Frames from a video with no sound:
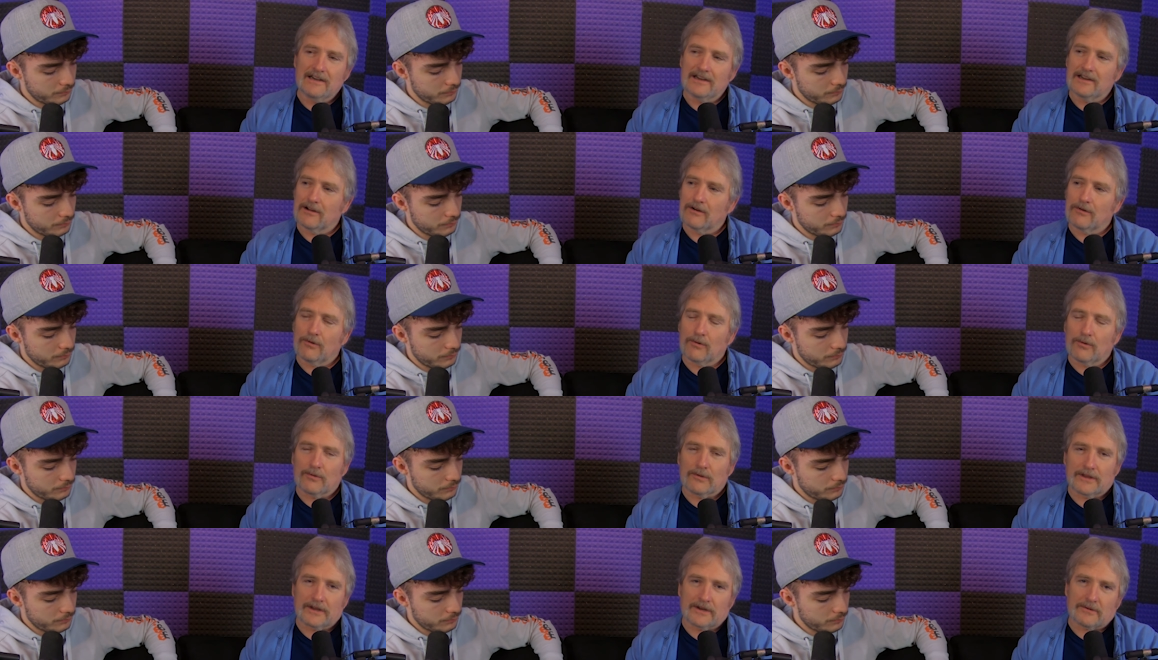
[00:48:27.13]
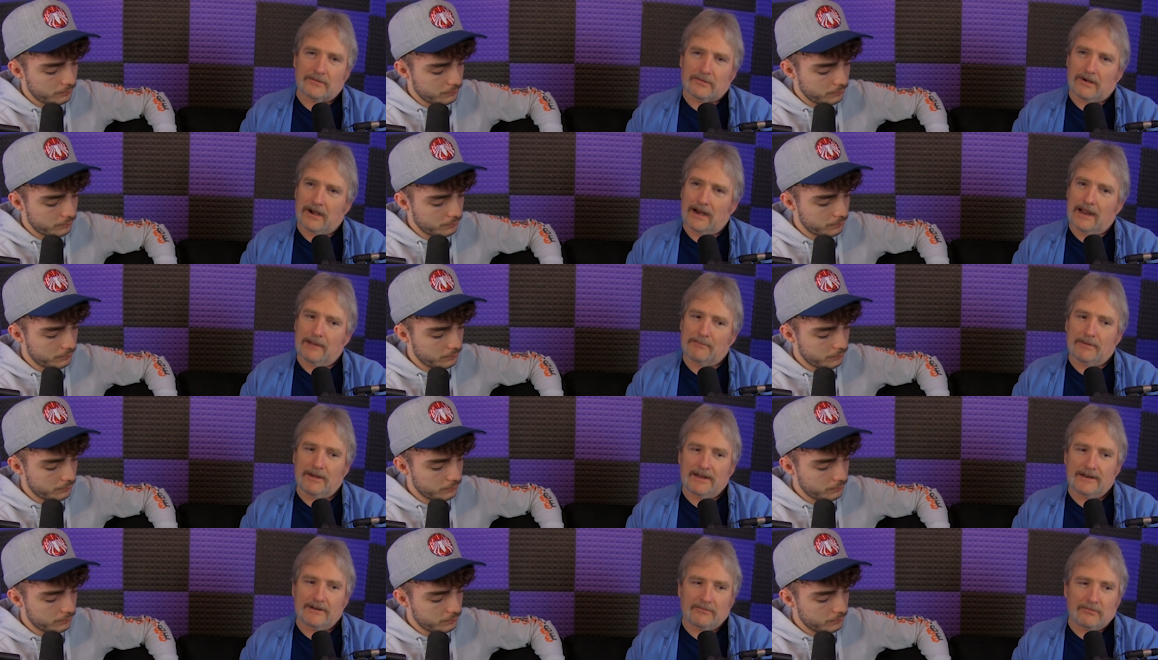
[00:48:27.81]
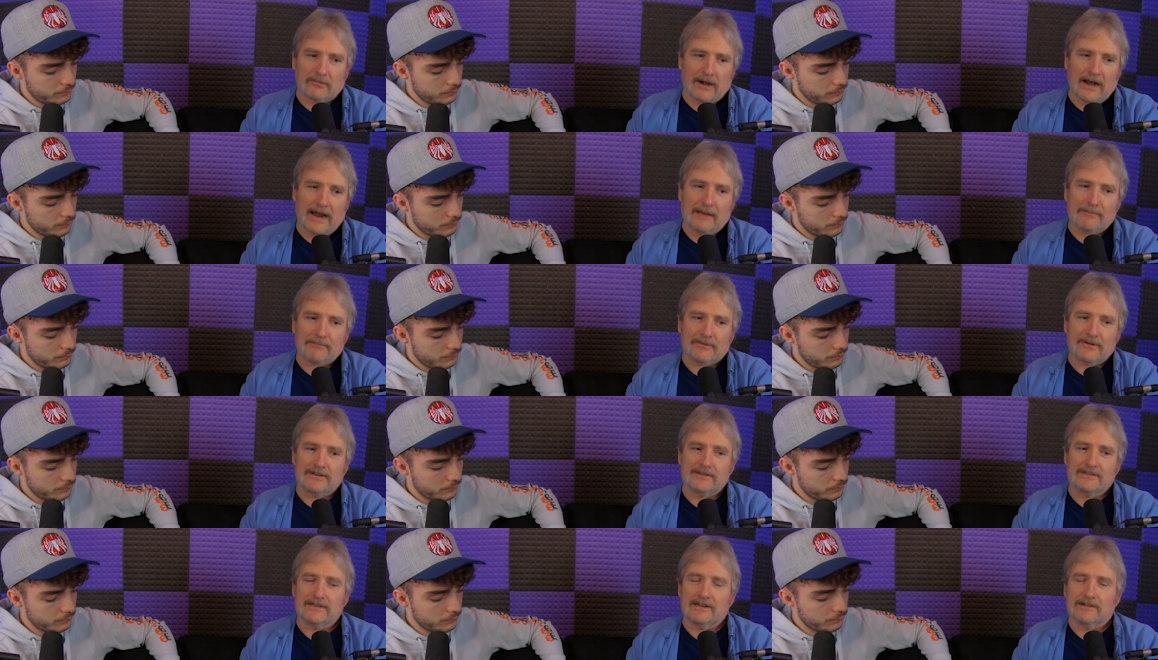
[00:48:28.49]
Speaker 1: and holy crap, I had to
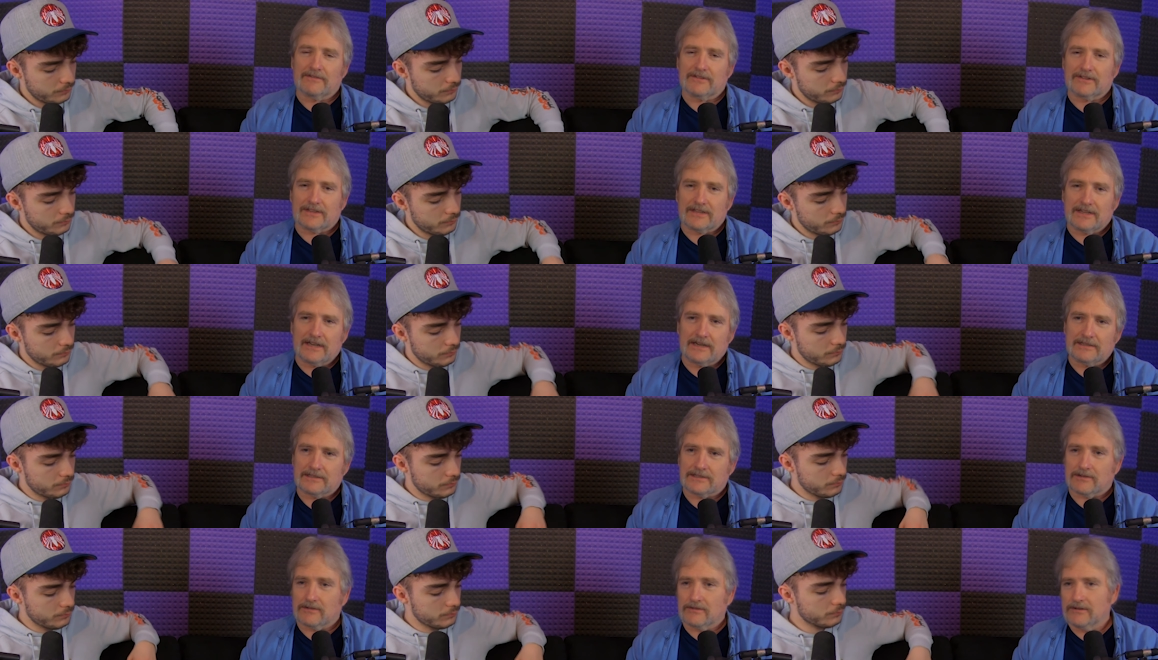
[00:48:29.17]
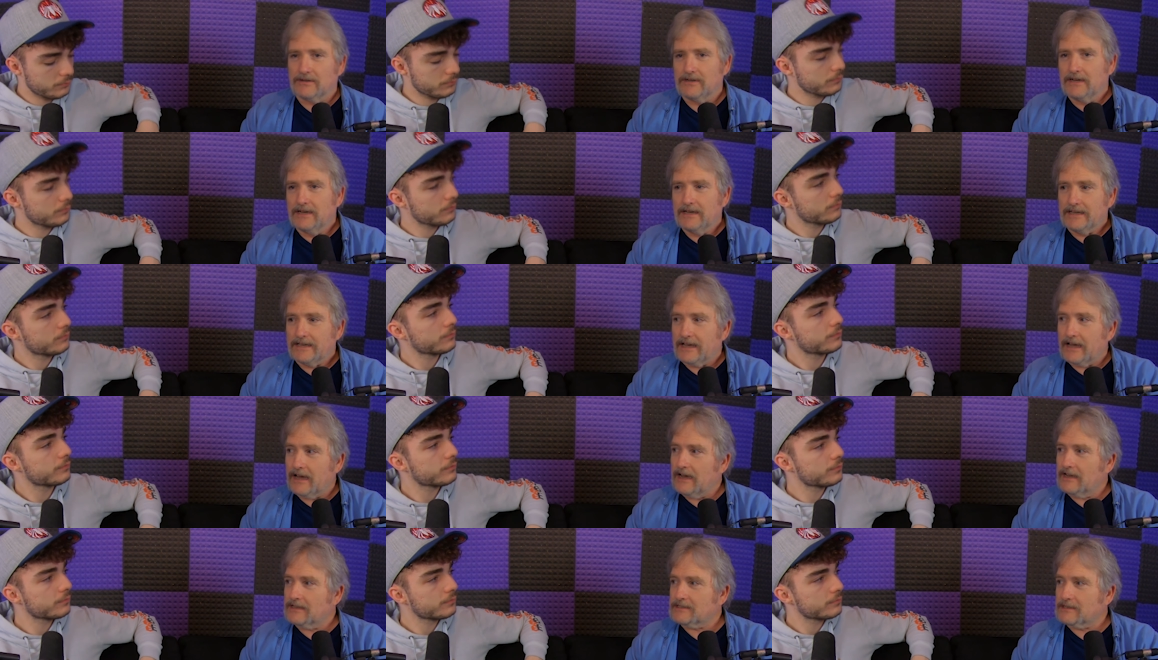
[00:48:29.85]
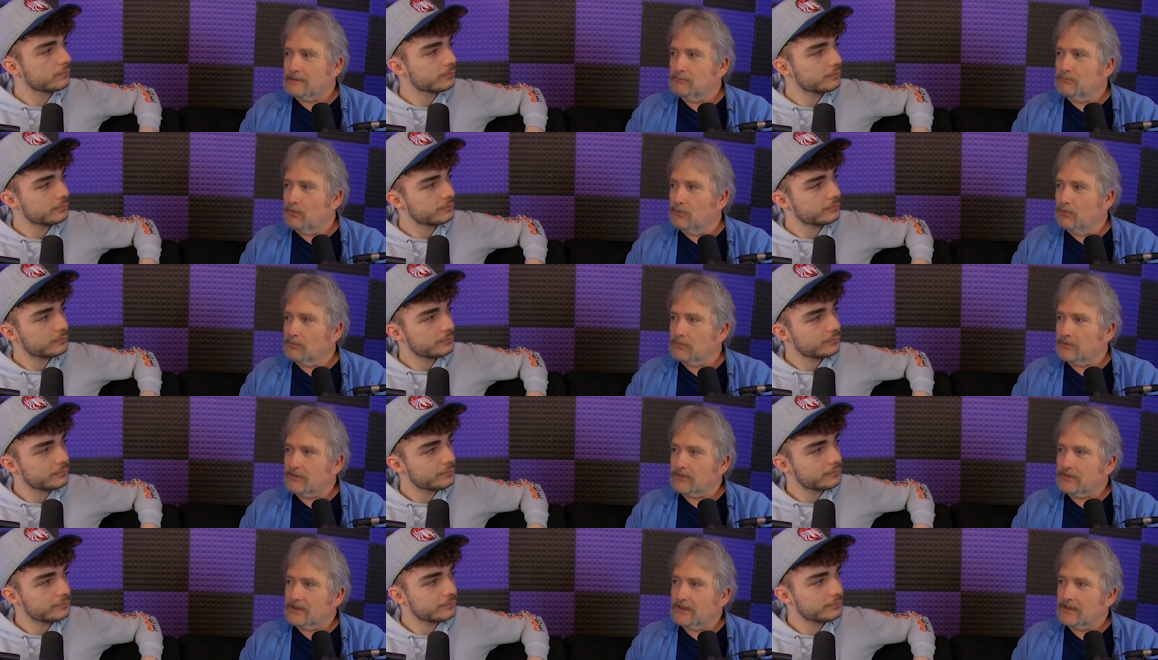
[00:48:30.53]
wrap it and everything. So yeah, it's a
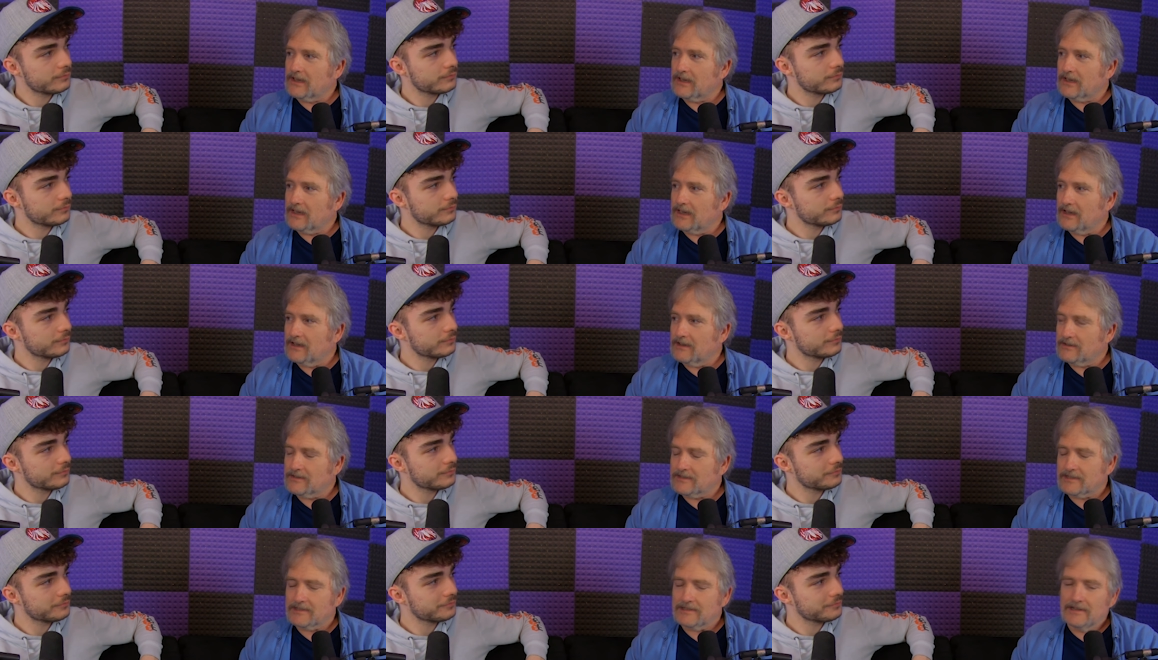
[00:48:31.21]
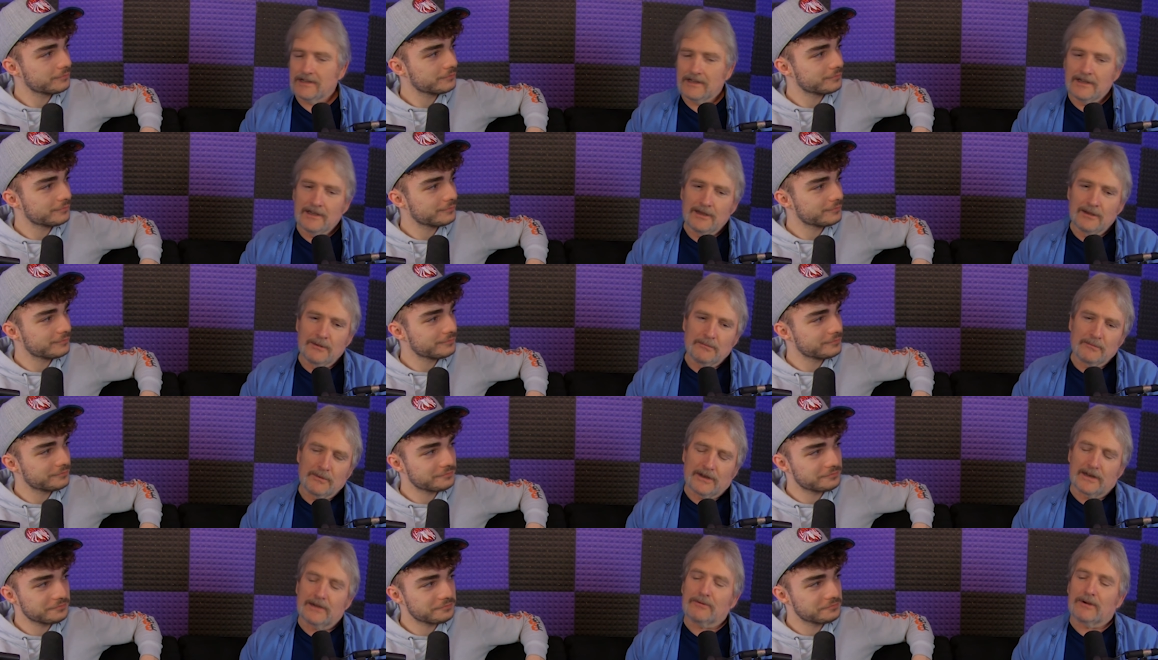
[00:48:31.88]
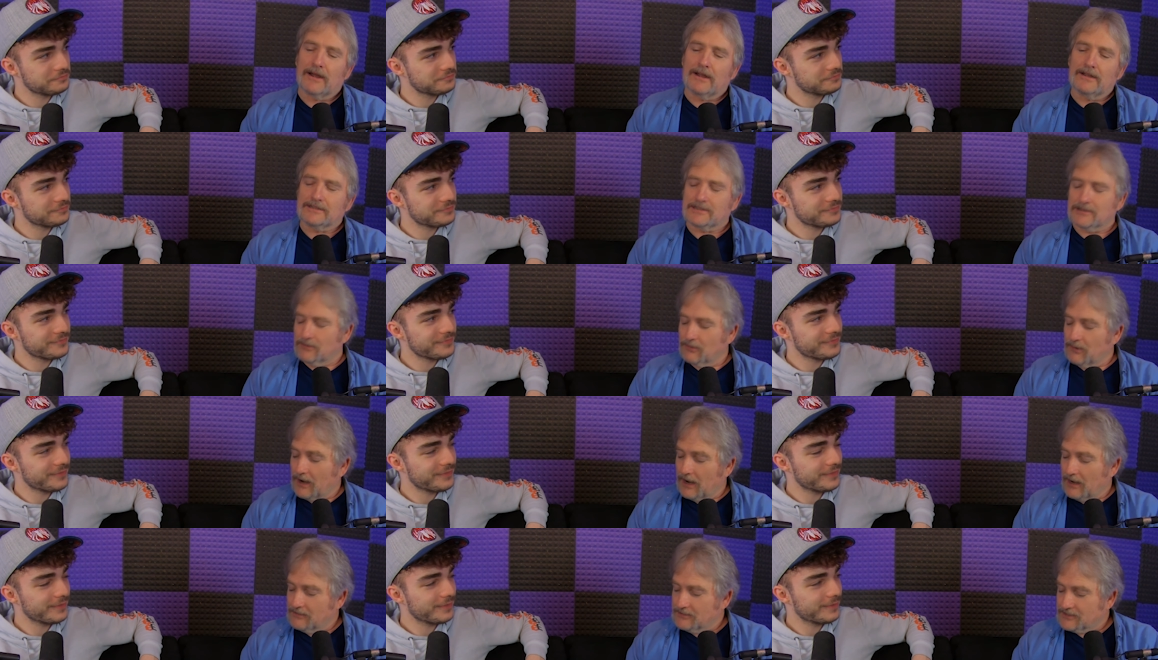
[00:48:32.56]
boomer thing, I guess. But anyway,
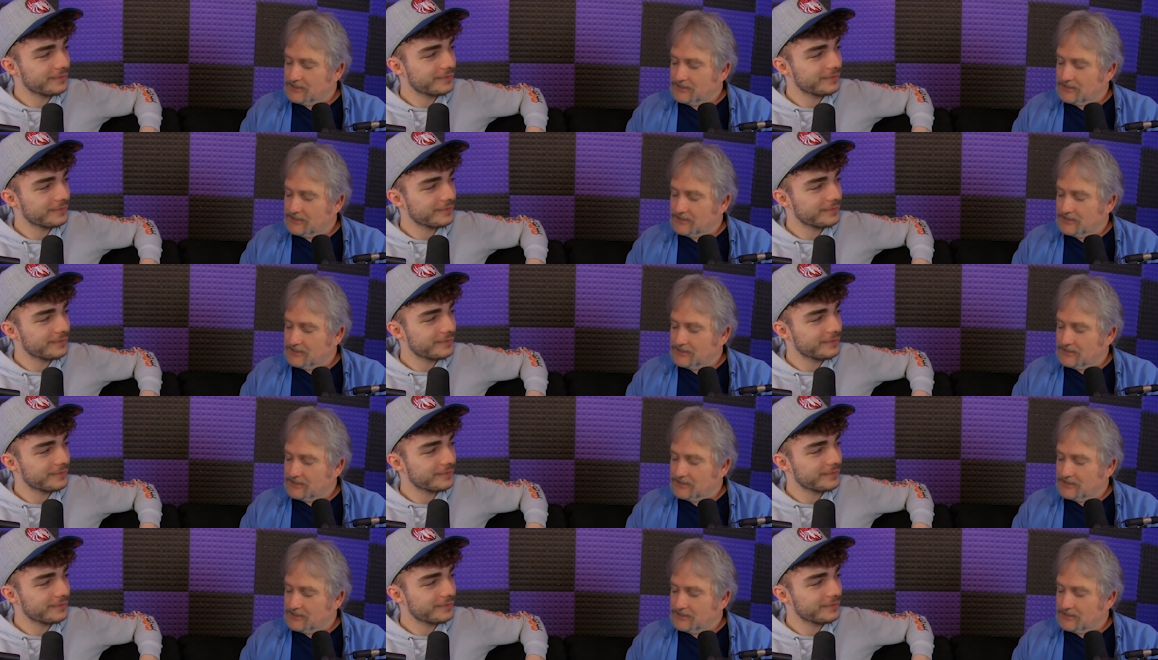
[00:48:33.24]
so while I